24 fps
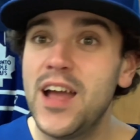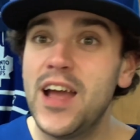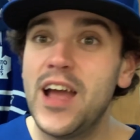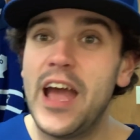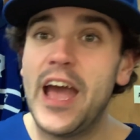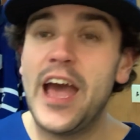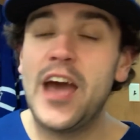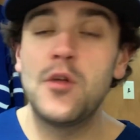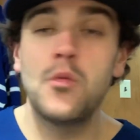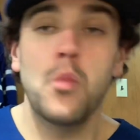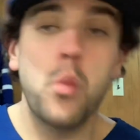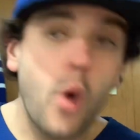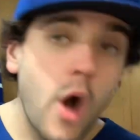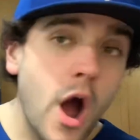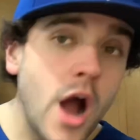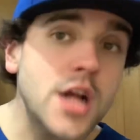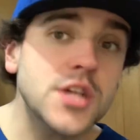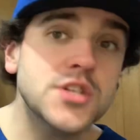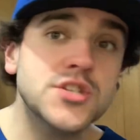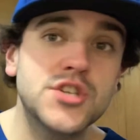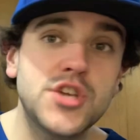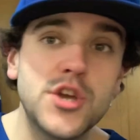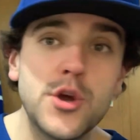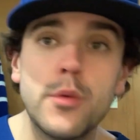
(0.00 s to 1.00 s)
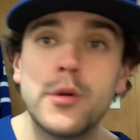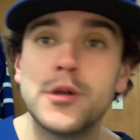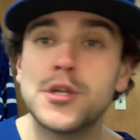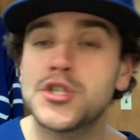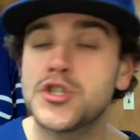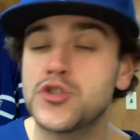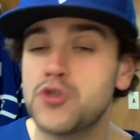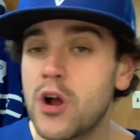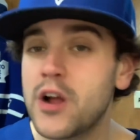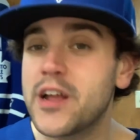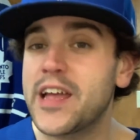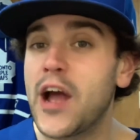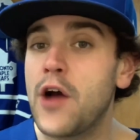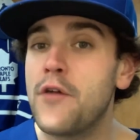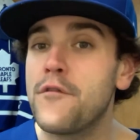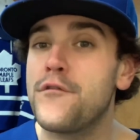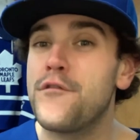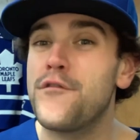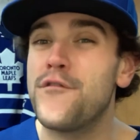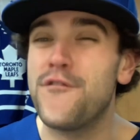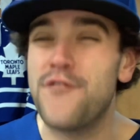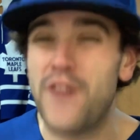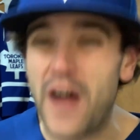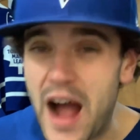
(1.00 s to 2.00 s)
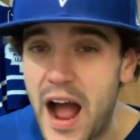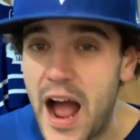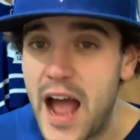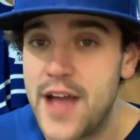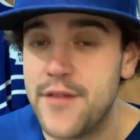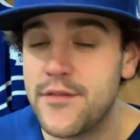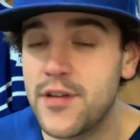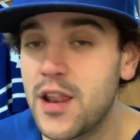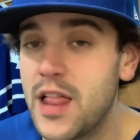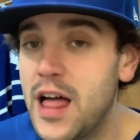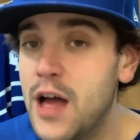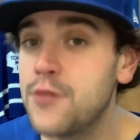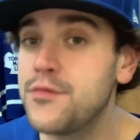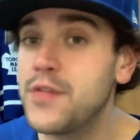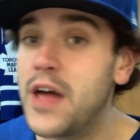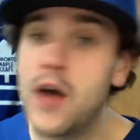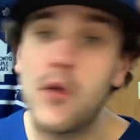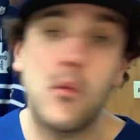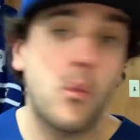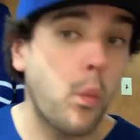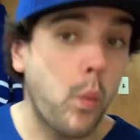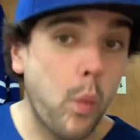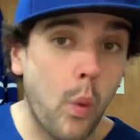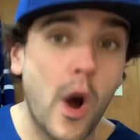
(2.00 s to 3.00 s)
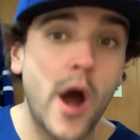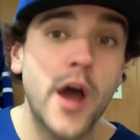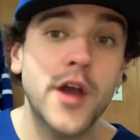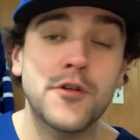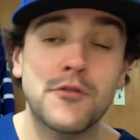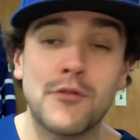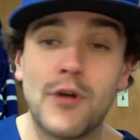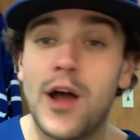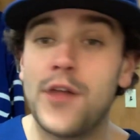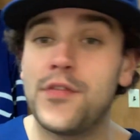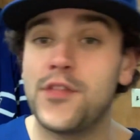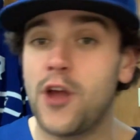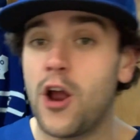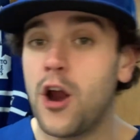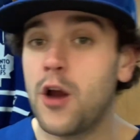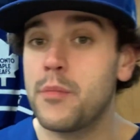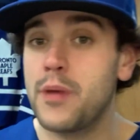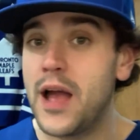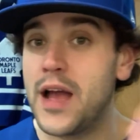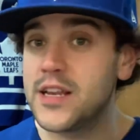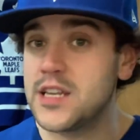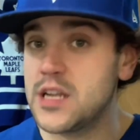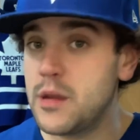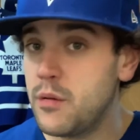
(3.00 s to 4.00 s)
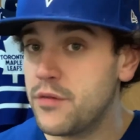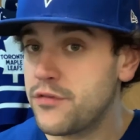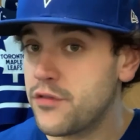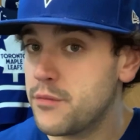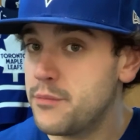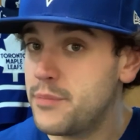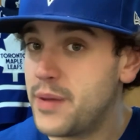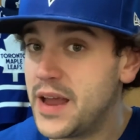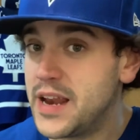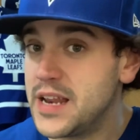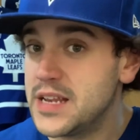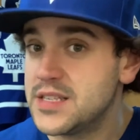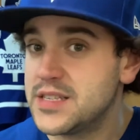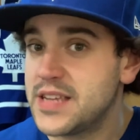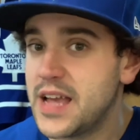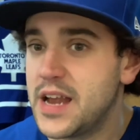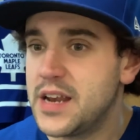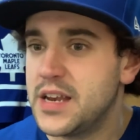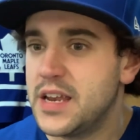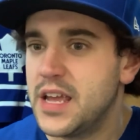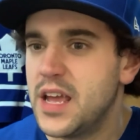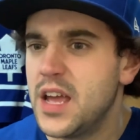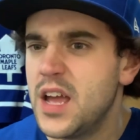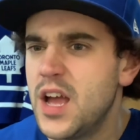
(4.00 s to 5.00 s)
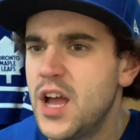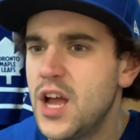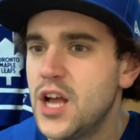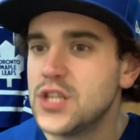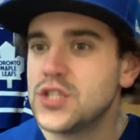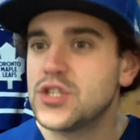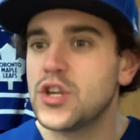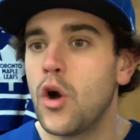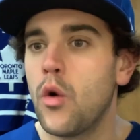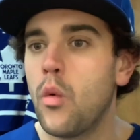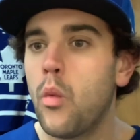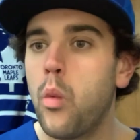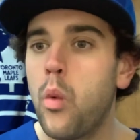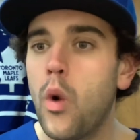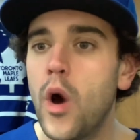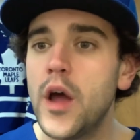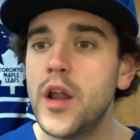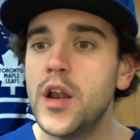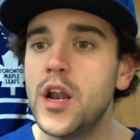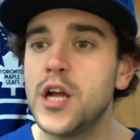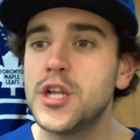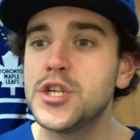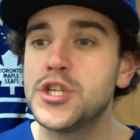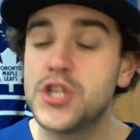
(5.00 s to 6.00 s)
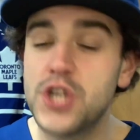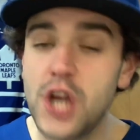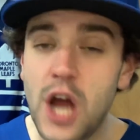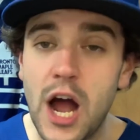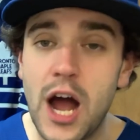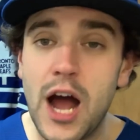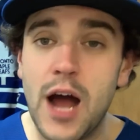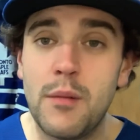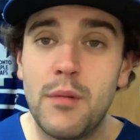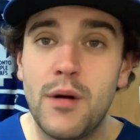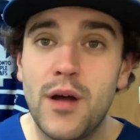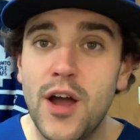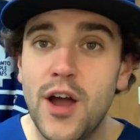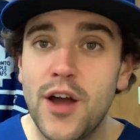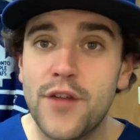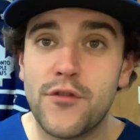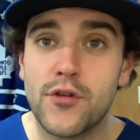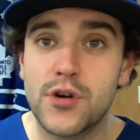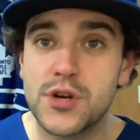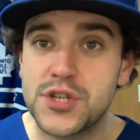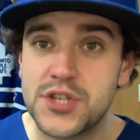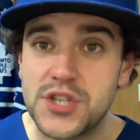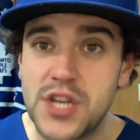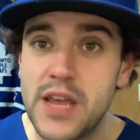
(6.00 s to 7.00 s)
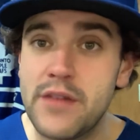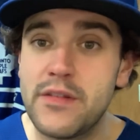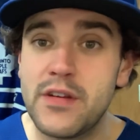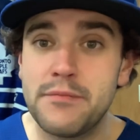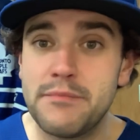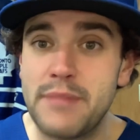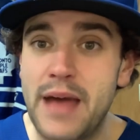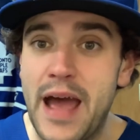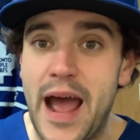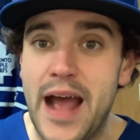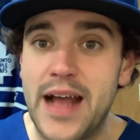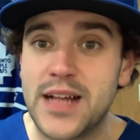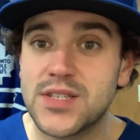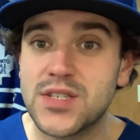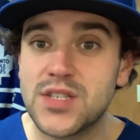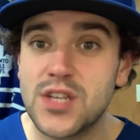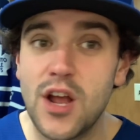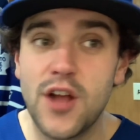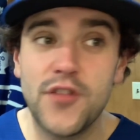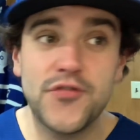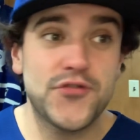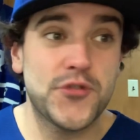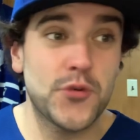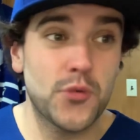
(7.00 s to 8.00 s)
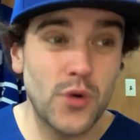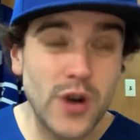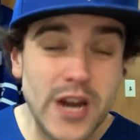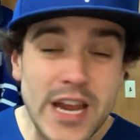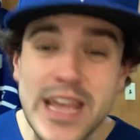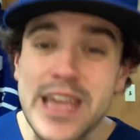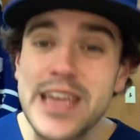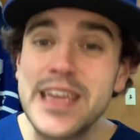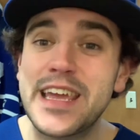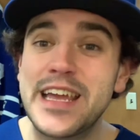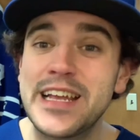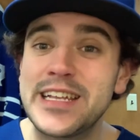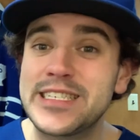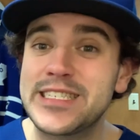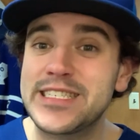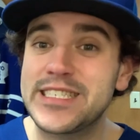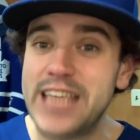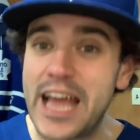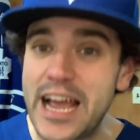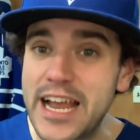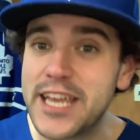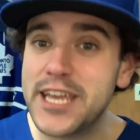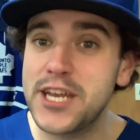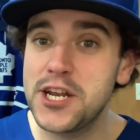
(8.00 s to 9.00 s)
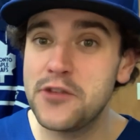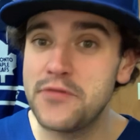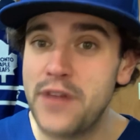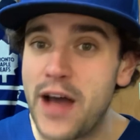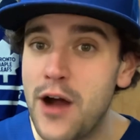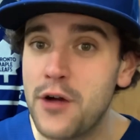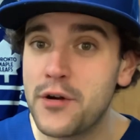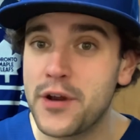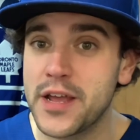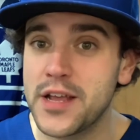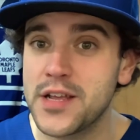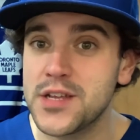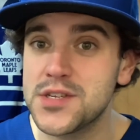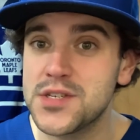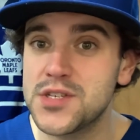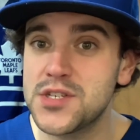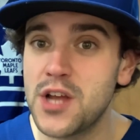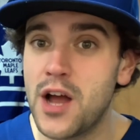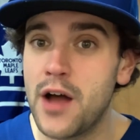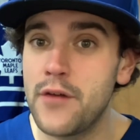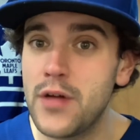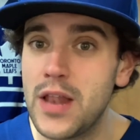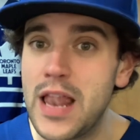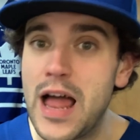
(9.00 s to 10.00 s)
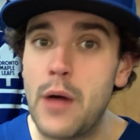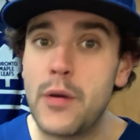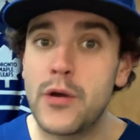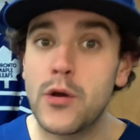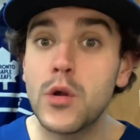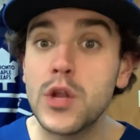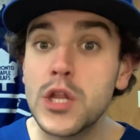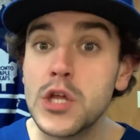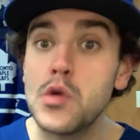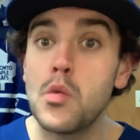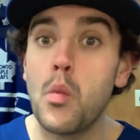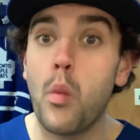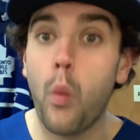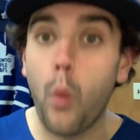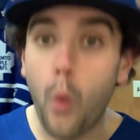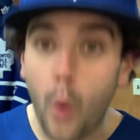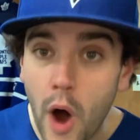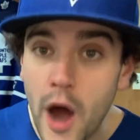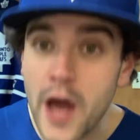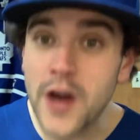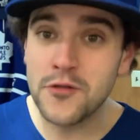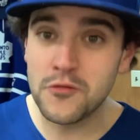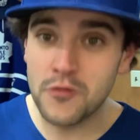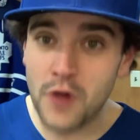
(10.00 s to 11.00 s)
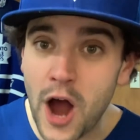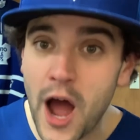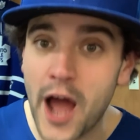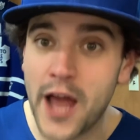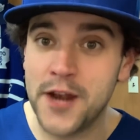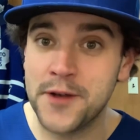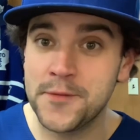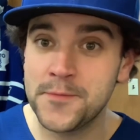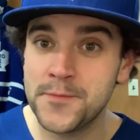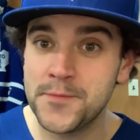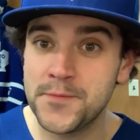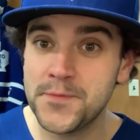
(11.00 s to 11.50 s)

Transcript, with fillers: And walked 2 and struck out 5 and allowed that 1 run, the RBI double from Benintendi. So what a job for Steven Matz. 3 consecutive outings of allowing only 1 run.